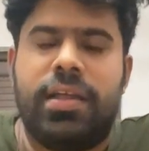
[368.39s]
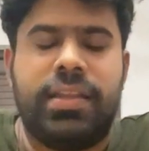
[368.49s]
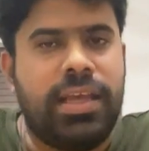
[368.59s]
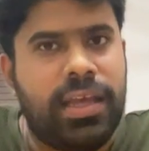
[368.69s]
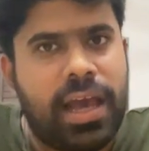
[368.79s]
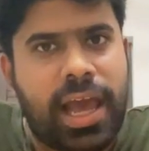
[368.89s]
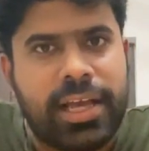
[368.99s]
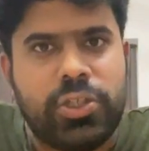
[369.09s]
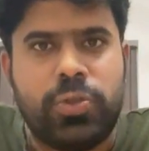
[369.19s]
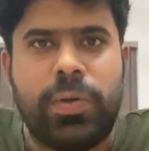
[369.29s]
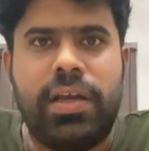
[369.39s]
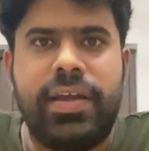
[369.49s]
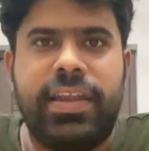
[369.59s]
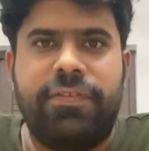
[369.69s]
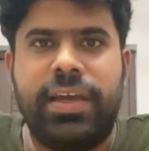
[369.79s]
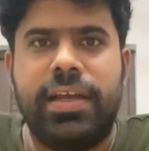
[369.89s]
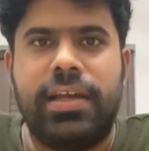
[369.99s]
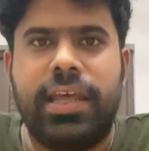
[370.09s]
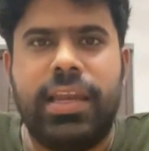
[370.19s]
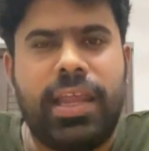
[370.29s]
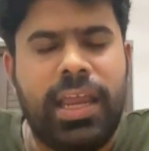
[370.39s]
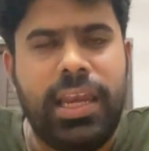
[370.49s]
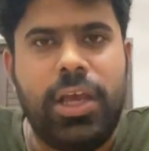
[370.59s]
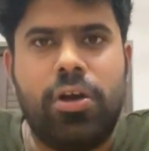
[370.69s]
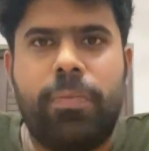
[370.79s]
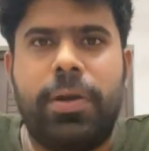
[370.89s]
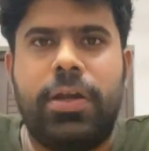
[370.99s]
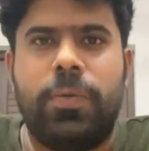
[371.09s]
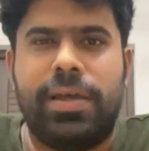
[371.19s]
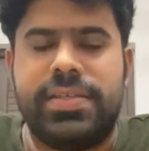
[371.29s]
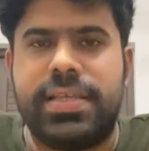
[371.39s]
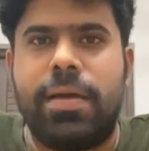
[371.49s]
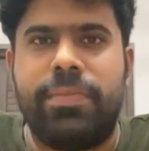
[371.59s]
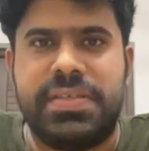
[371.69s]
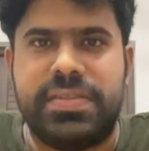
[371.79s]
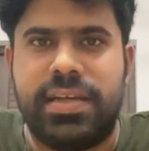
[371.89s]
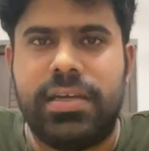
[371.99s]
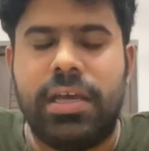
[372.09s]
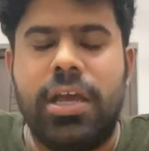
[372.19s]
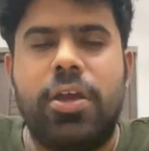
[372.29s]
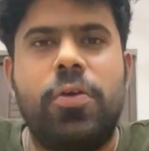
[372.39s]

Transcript: The actual difficulty in any competitive exam is that